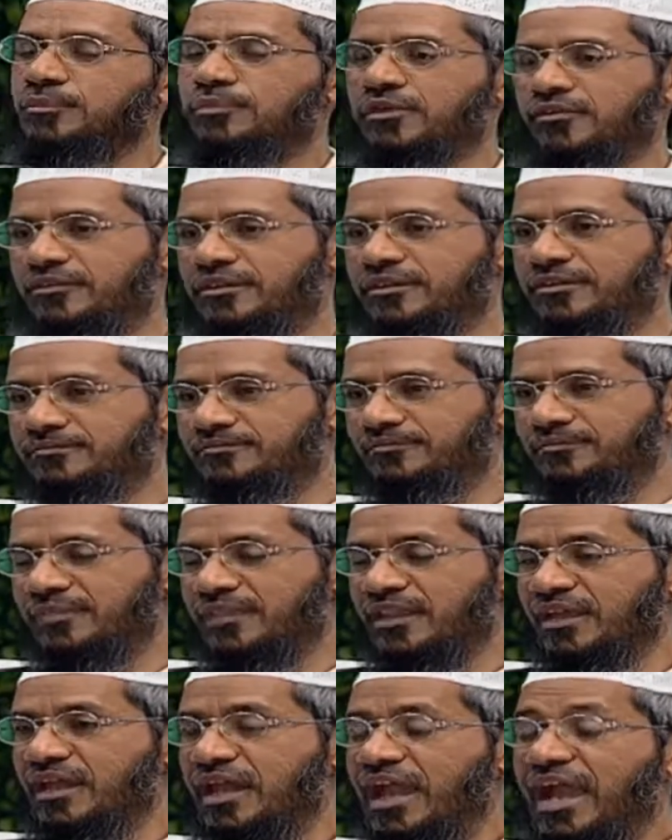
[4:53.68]
Prophet.
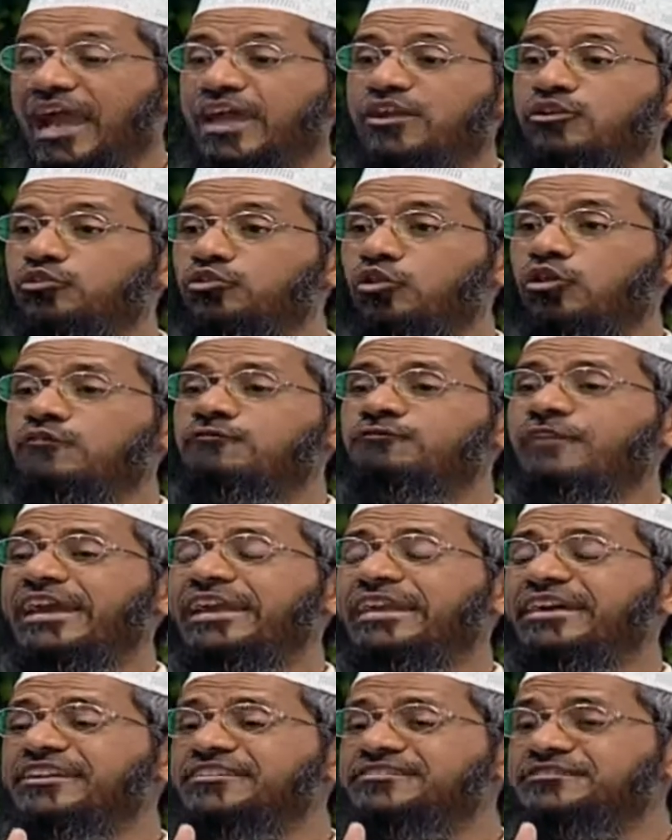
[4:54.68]
And you don't
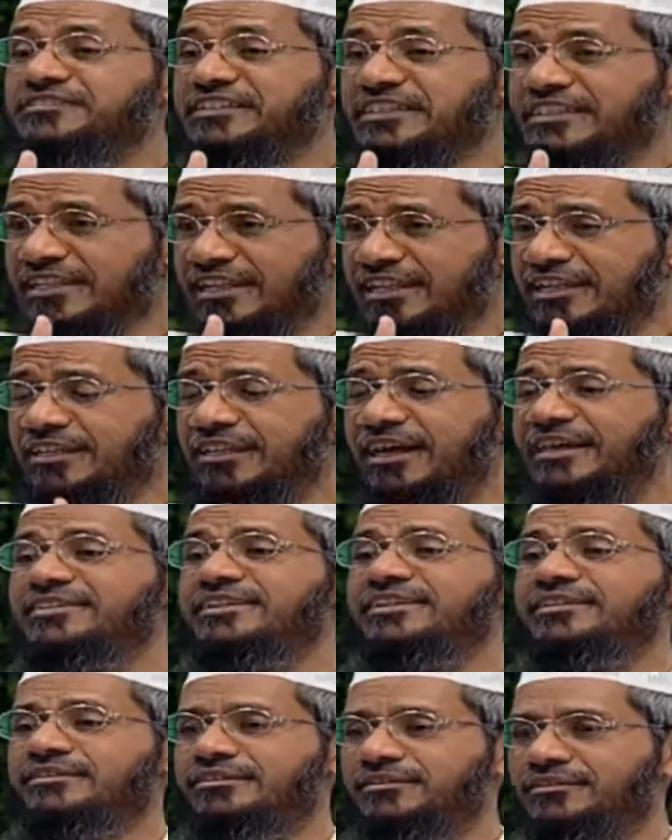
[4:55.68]
find a single
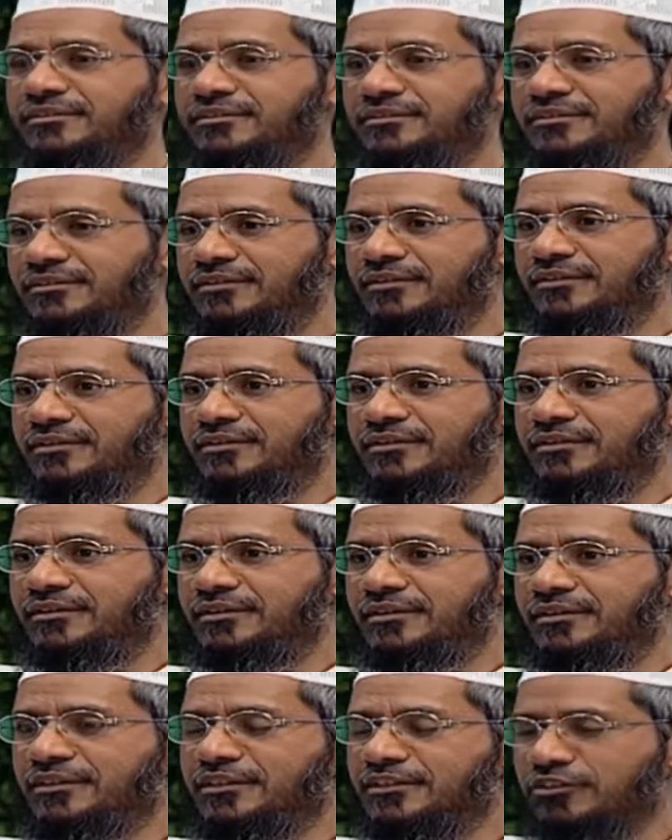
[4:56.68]
hadith,
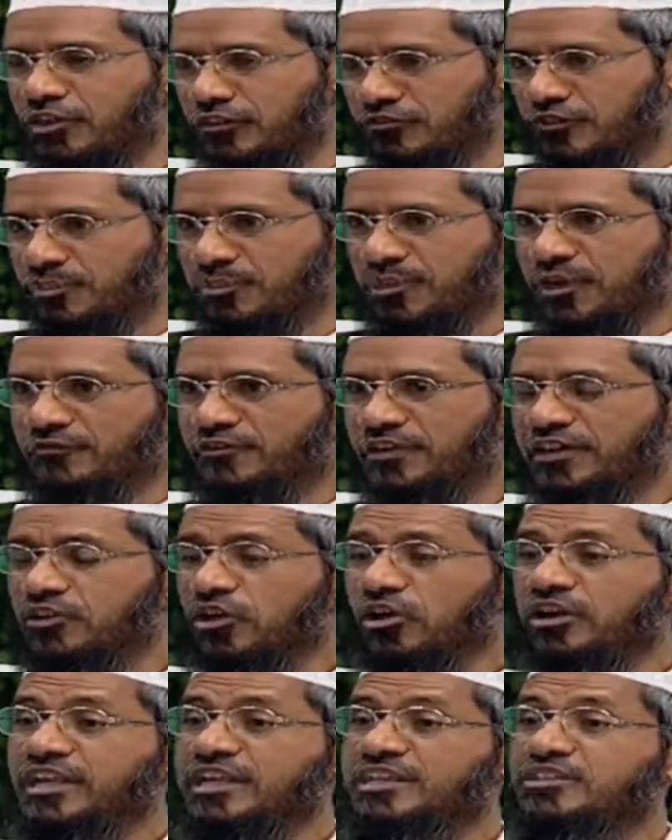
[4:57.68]
neither of the Prophet
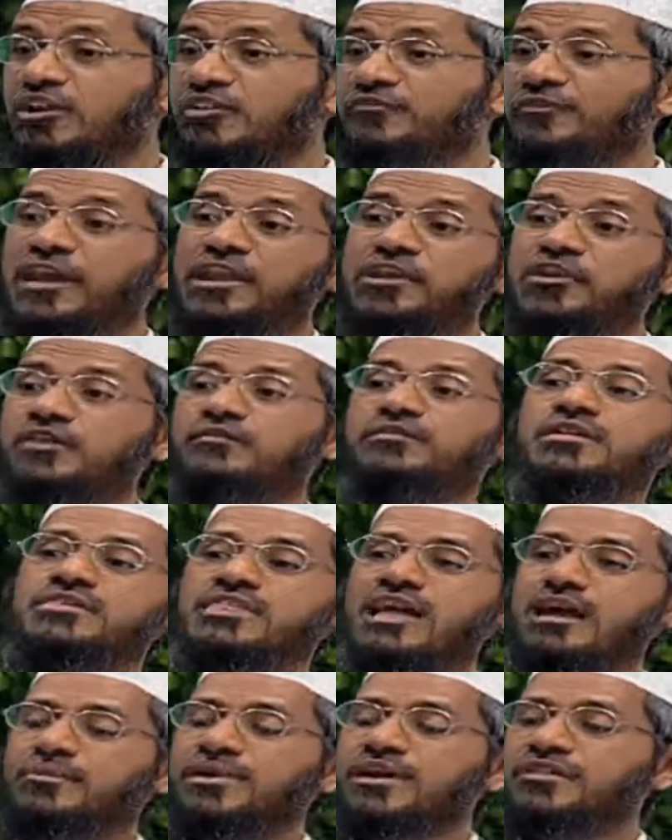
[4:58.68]
or neither of any of the
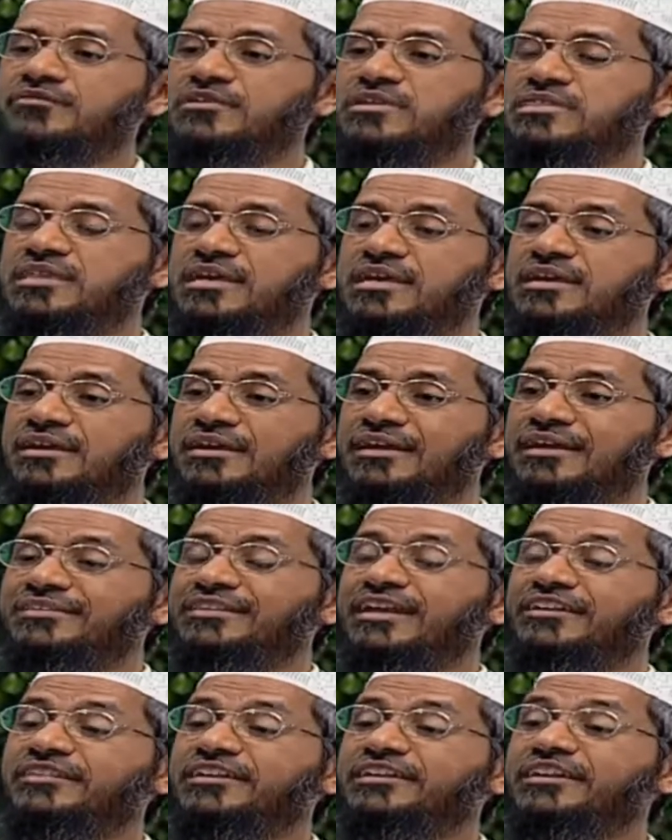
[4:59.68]
Sahabas, which say
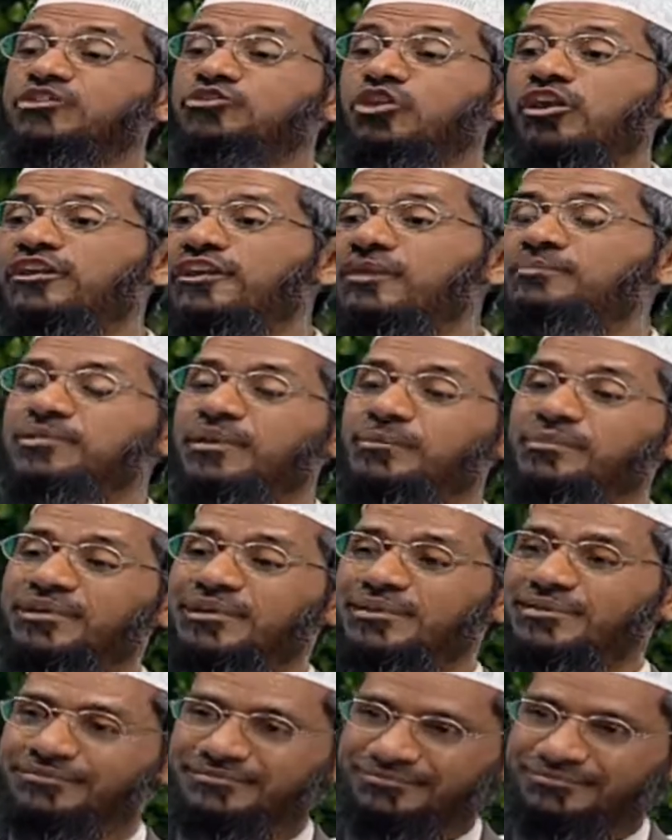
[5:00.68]
that they did not trim the beard.